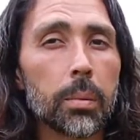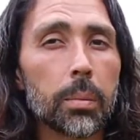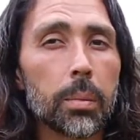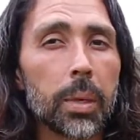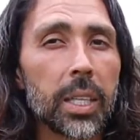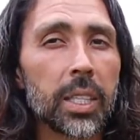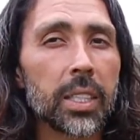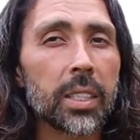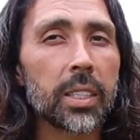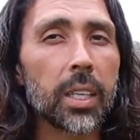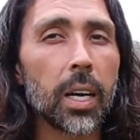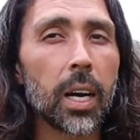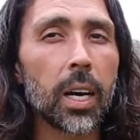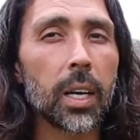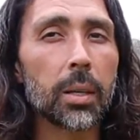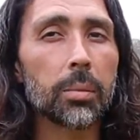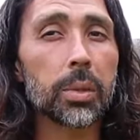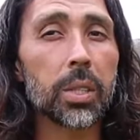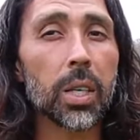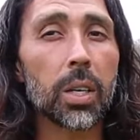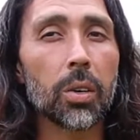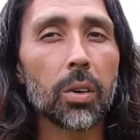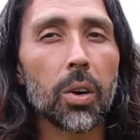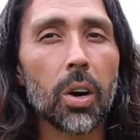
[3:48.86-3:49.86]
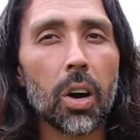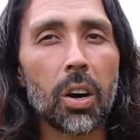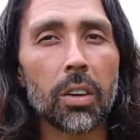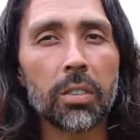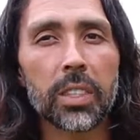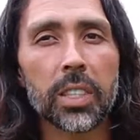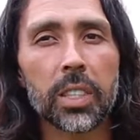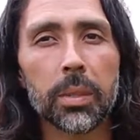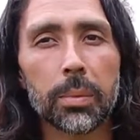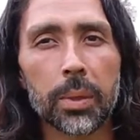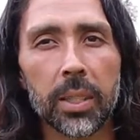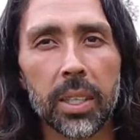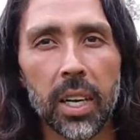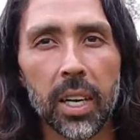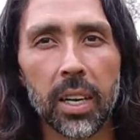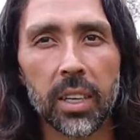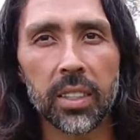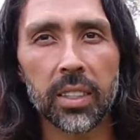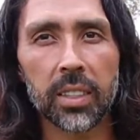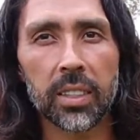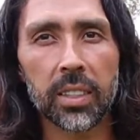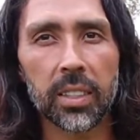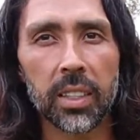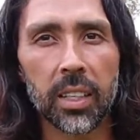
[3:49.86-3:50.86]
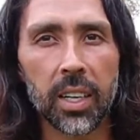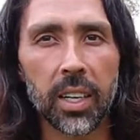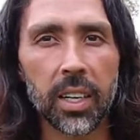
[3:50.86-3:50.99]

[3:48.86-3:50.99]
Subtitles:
Many times I'll harvest bananas,